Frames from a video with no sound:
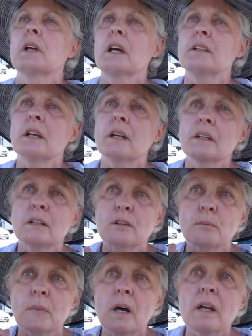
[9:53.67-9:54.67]
And yet in her
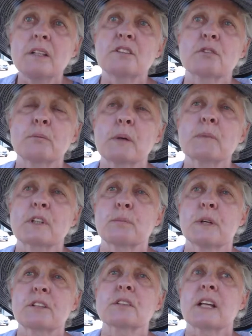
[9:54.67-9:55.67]
mind she remembered the
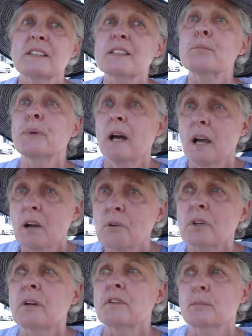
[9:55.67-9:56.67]
picture. That's the
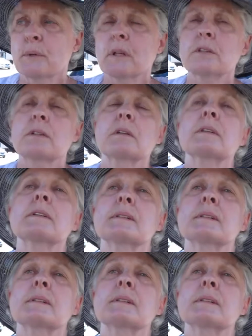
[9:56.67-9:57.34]
power of the picture.